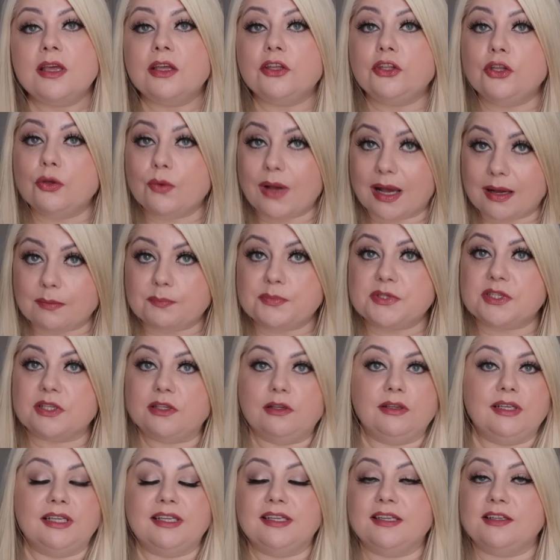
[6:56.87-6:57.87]
you
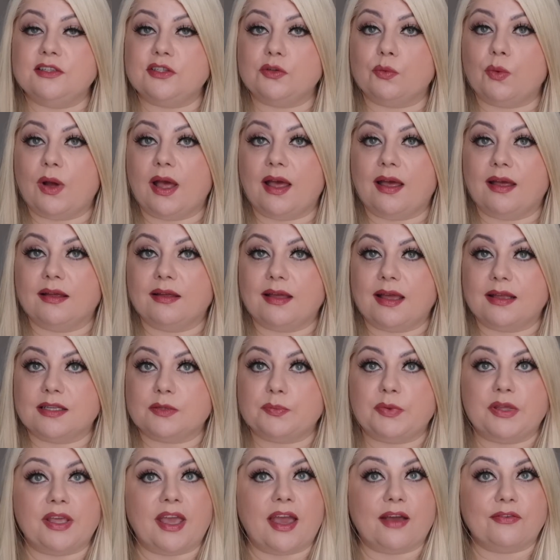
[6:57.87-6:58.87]
absolutely need to wear
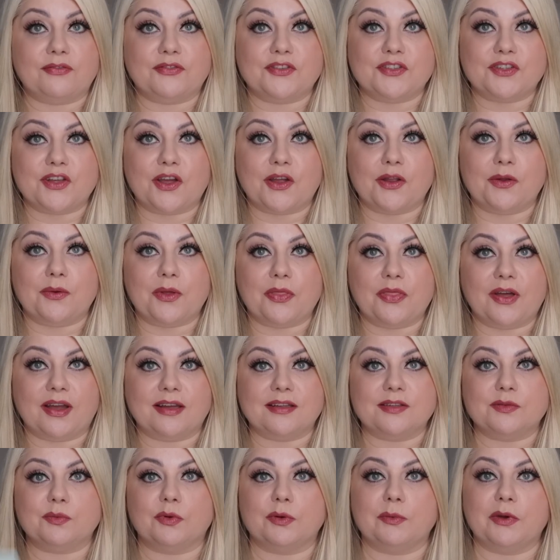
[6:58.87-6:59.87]
SPF. So that
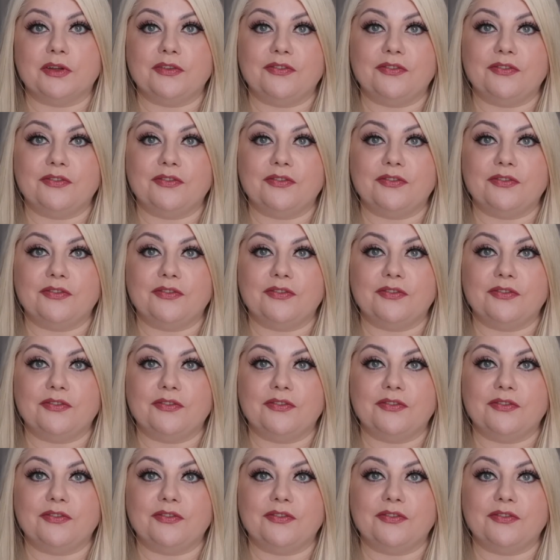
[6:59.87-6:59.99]
is one of my